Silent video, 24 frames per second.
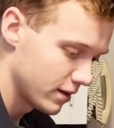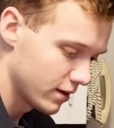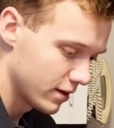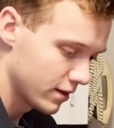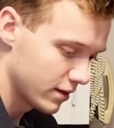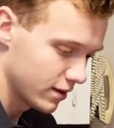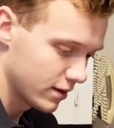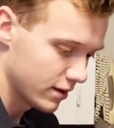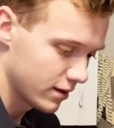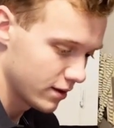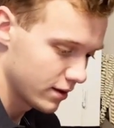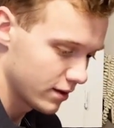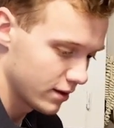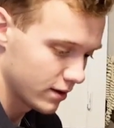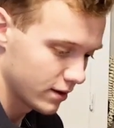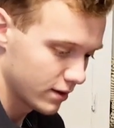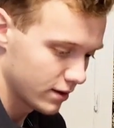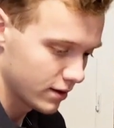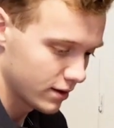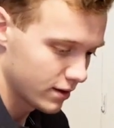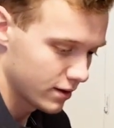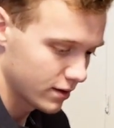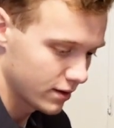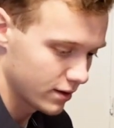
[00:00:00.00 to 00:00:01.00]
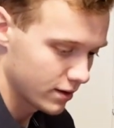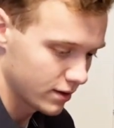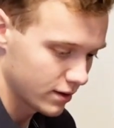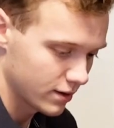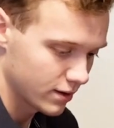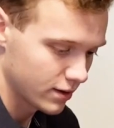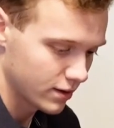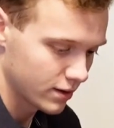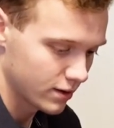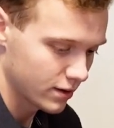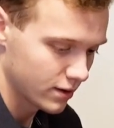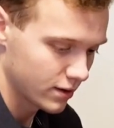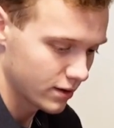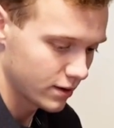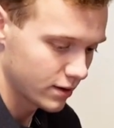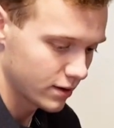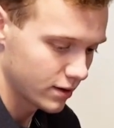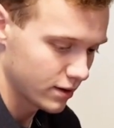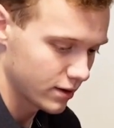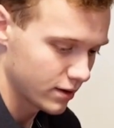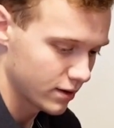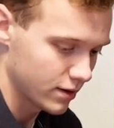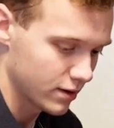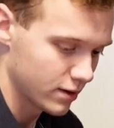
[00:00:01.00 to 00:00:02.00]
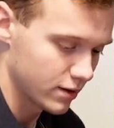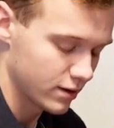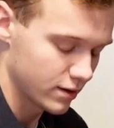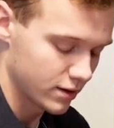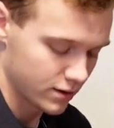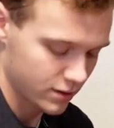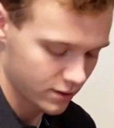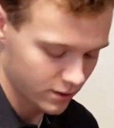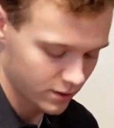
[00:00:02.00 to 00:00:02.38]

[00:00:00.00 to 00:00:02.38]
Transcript: (silent)